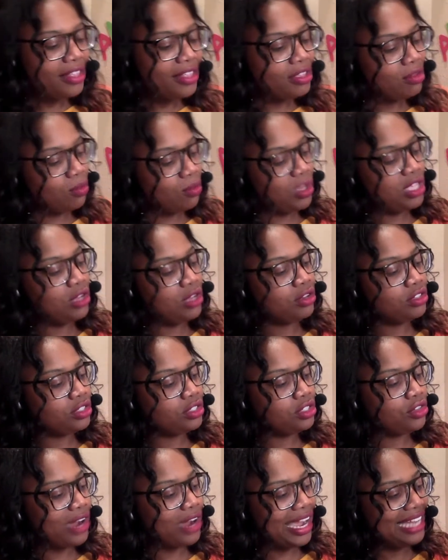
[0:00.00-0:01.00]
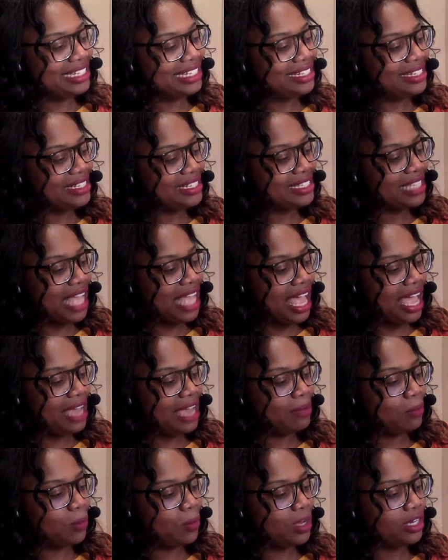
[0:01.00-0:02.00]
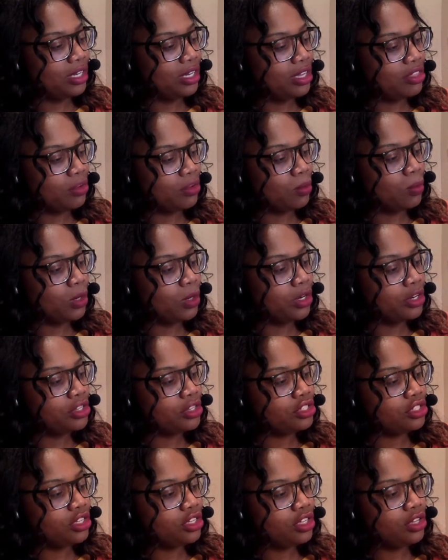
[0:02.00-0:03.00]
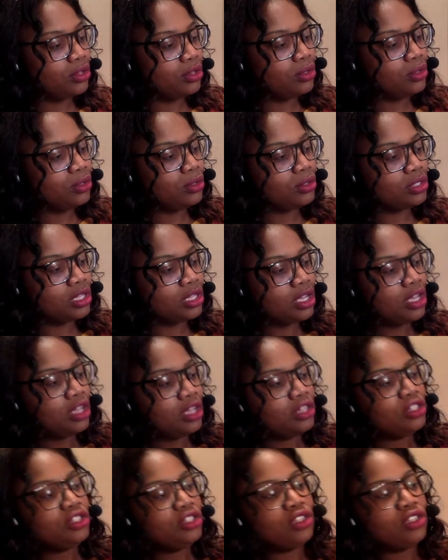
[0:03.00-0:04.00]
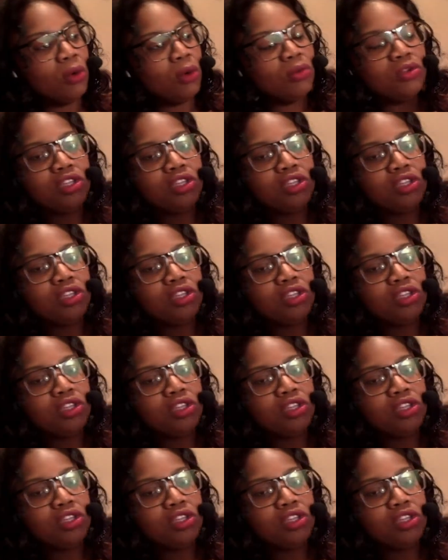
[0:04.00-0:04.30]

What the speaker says: when you're trying to decide what other words to use, don't